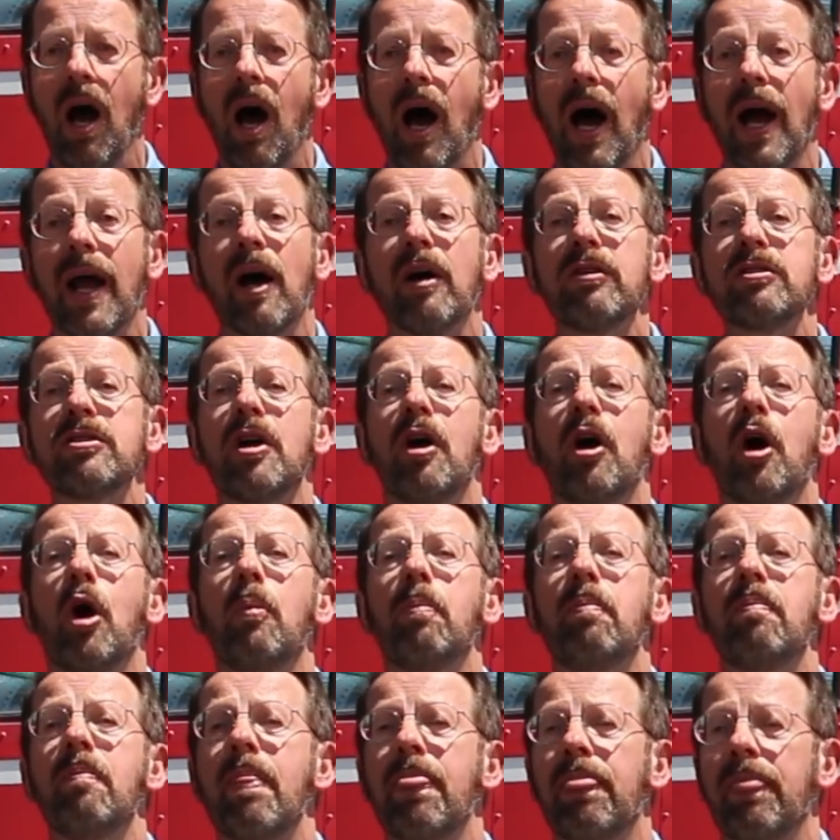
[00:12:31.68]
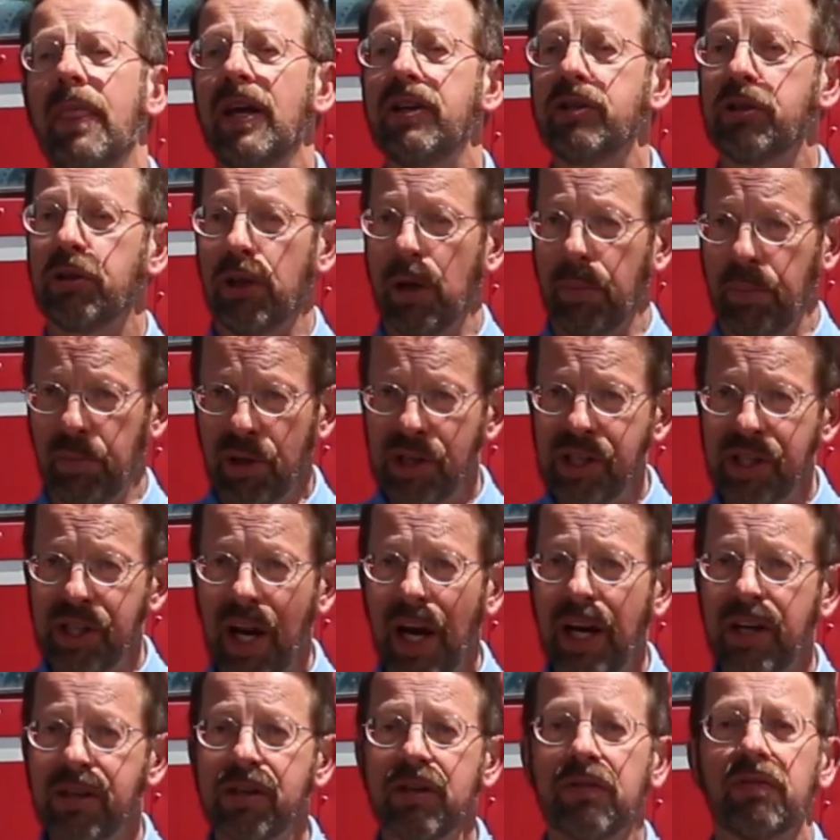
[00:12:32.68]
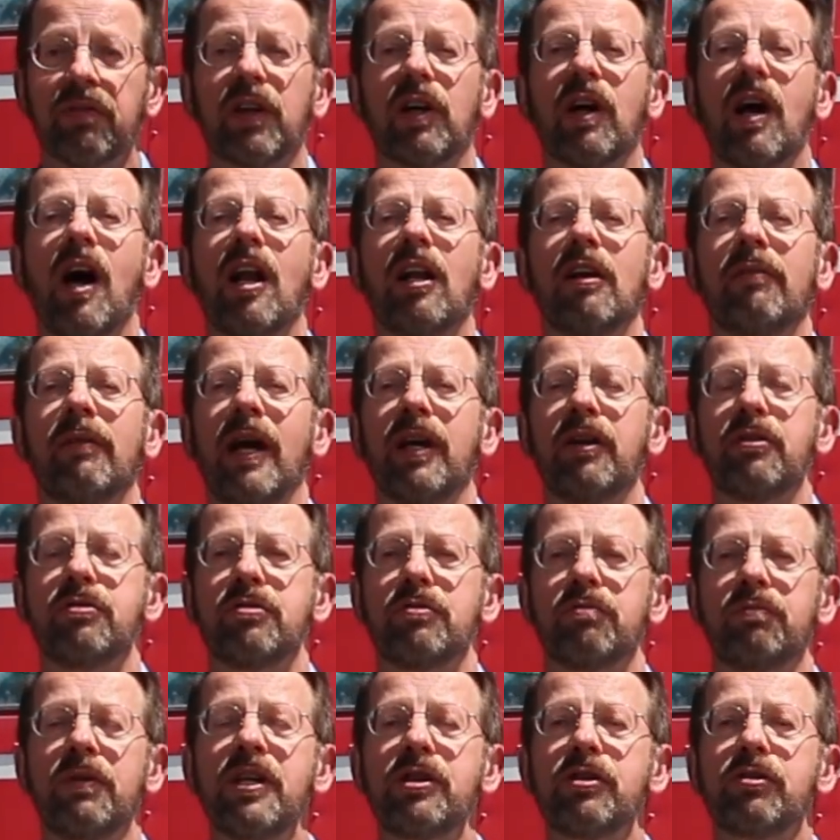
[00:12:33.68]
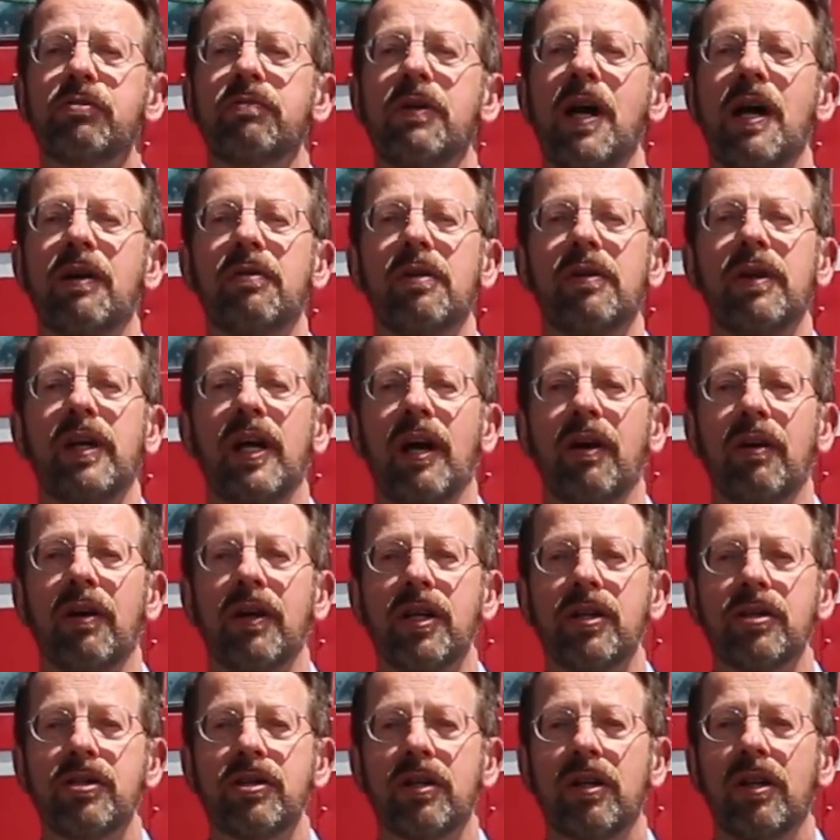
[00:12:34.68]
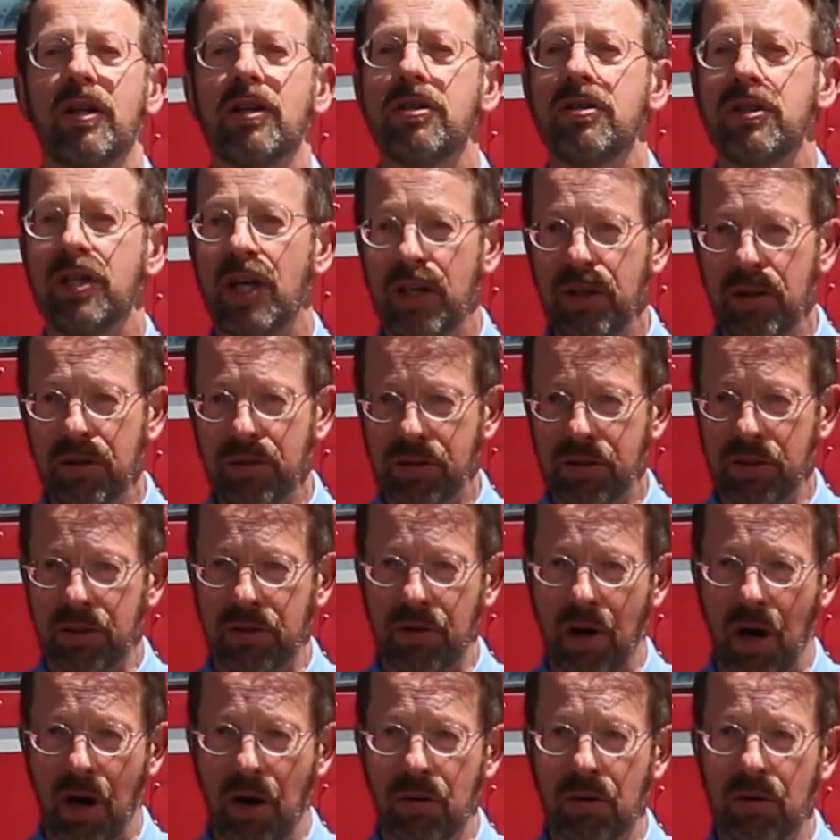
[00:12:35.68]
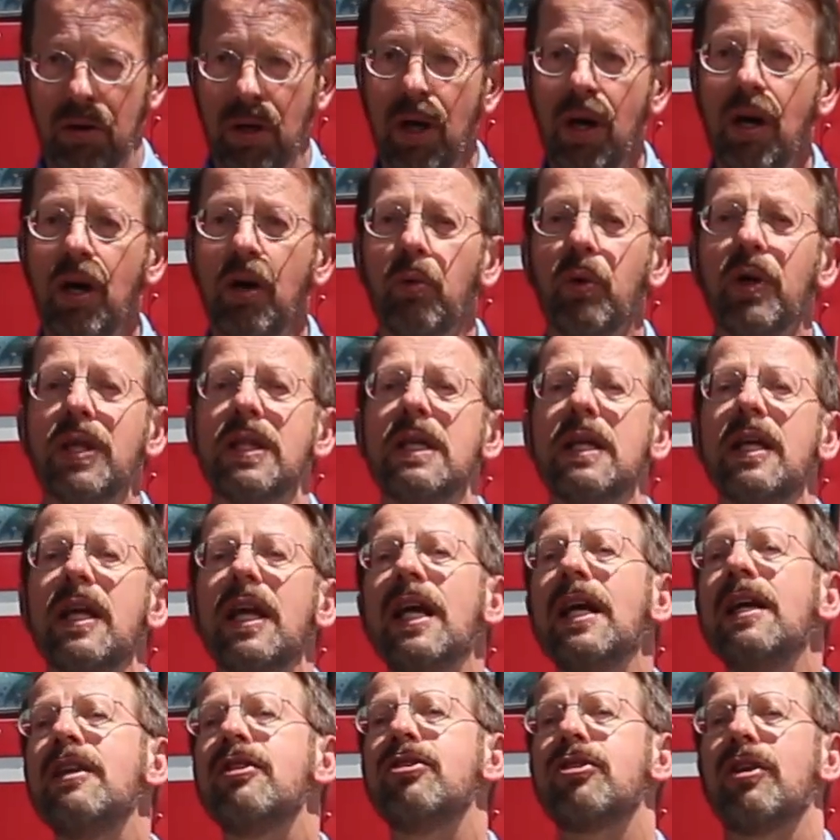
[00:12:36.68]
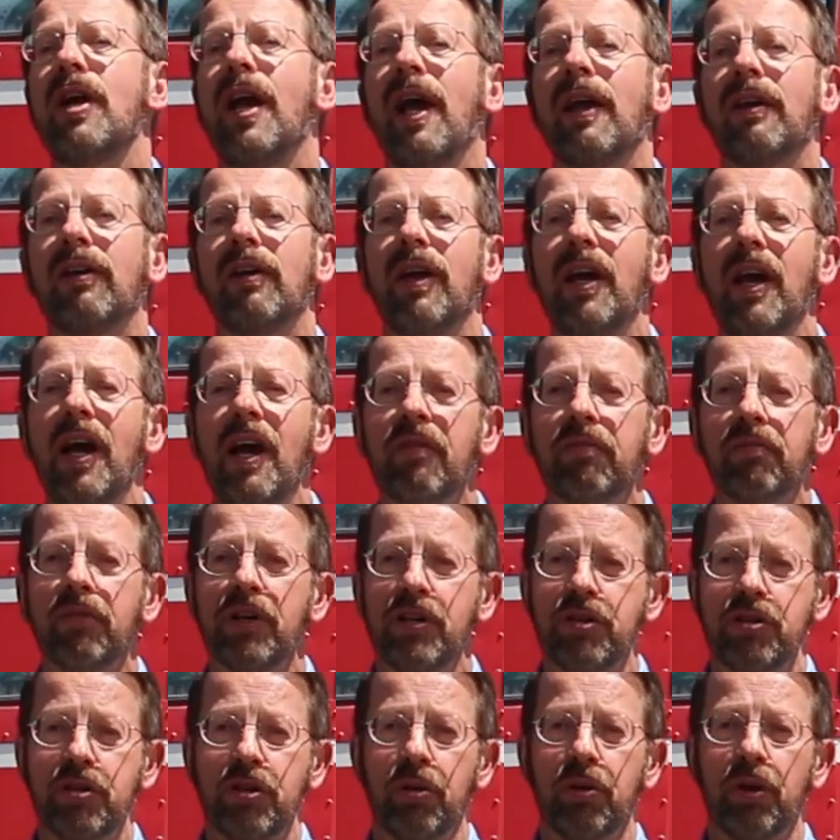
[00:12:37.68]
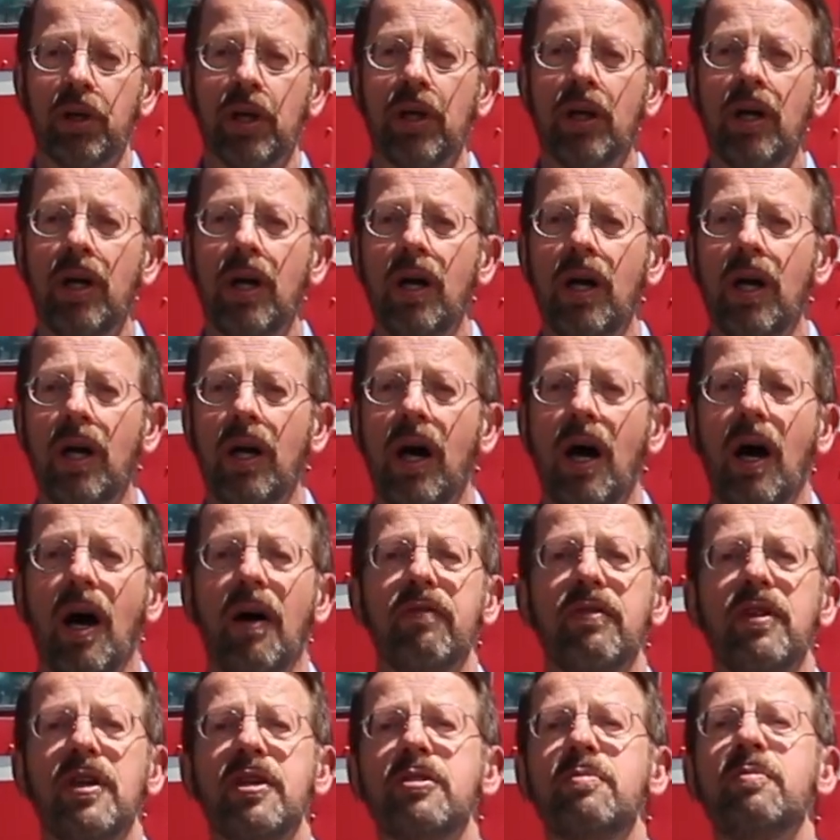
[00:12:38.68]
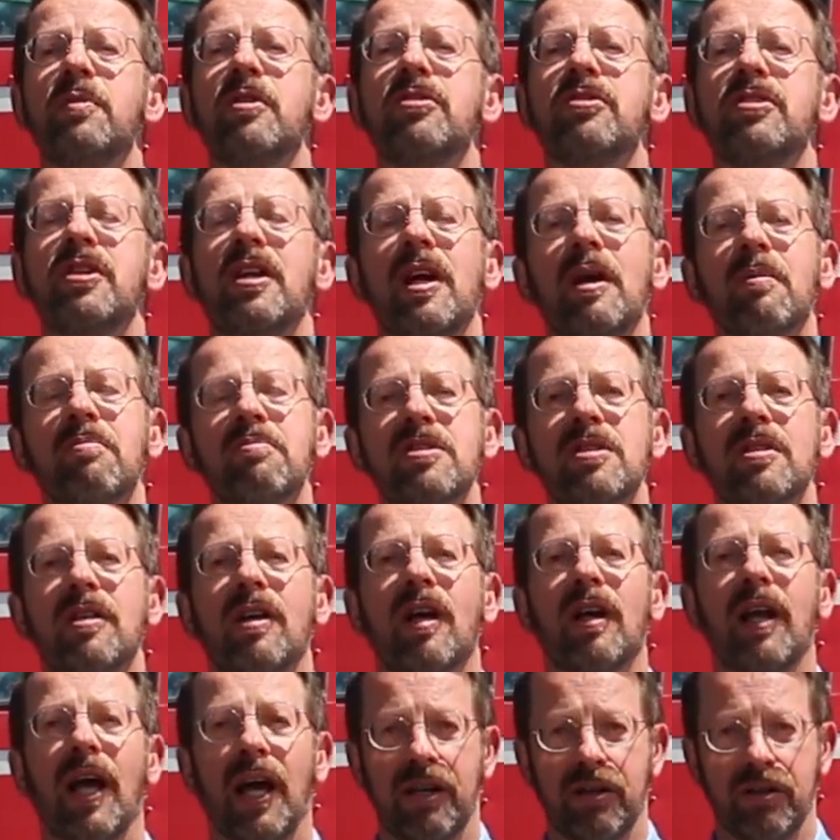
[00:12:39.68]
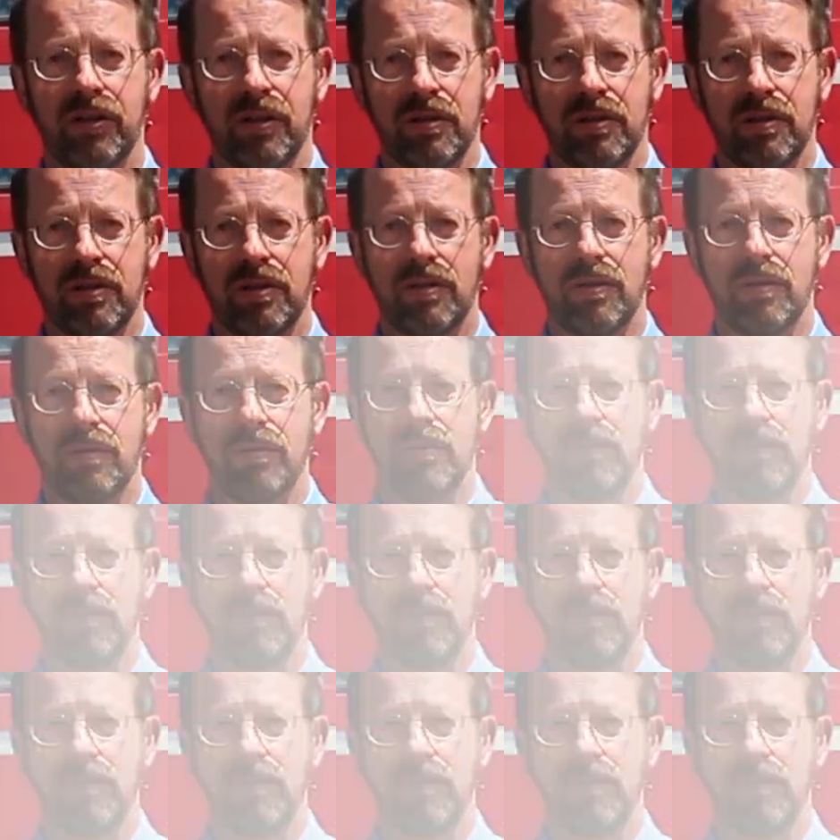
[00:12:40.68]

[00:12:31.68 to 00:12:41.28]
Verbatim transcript: I also hope that your appreciation for Colorado's rich railroad heritage continues to grow with each and every tour of this museum's collections.